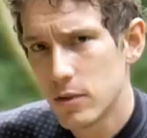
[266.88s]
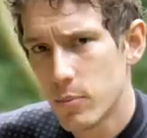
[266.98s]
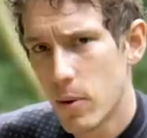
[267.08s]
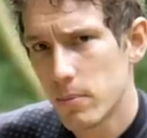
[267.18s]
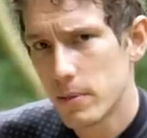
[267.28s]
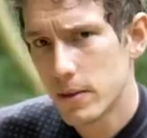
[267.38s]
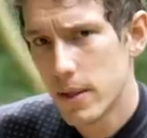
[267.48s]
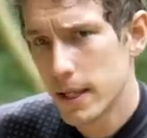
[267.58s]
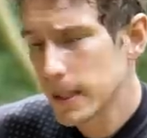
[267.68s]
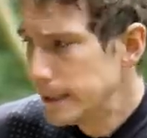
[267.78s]
you probably
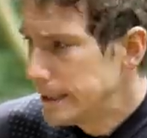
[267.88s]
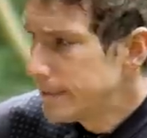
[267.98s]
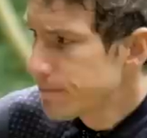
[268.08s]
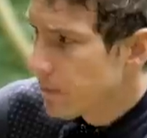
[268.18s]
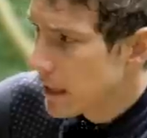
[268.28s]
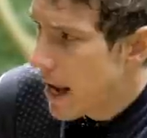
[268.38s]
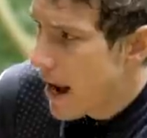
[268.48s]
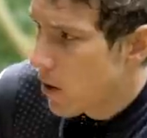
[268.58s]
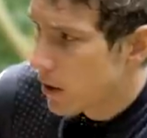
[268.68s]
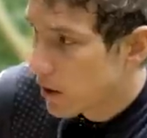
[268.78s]
think.
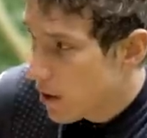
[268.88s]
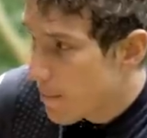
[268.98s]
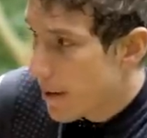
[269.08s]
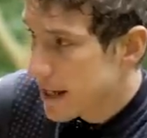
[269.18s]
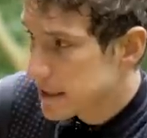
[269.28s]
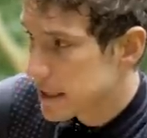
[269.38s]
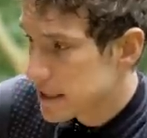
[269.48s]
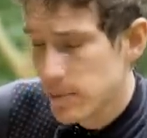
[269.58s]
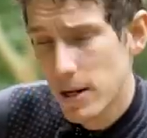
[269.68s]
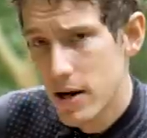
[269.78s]
Now, going back to the
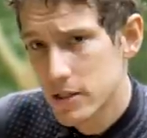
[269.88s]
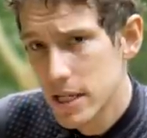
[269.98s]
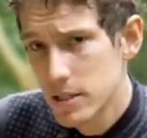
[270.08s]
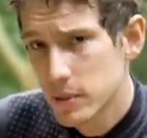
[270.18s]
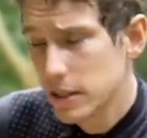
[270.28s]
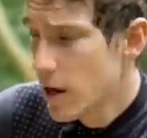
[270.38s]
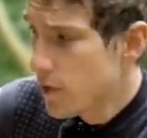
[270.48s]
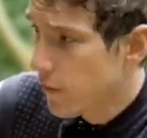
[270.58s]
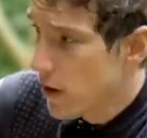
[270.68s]
similarities with the Nerf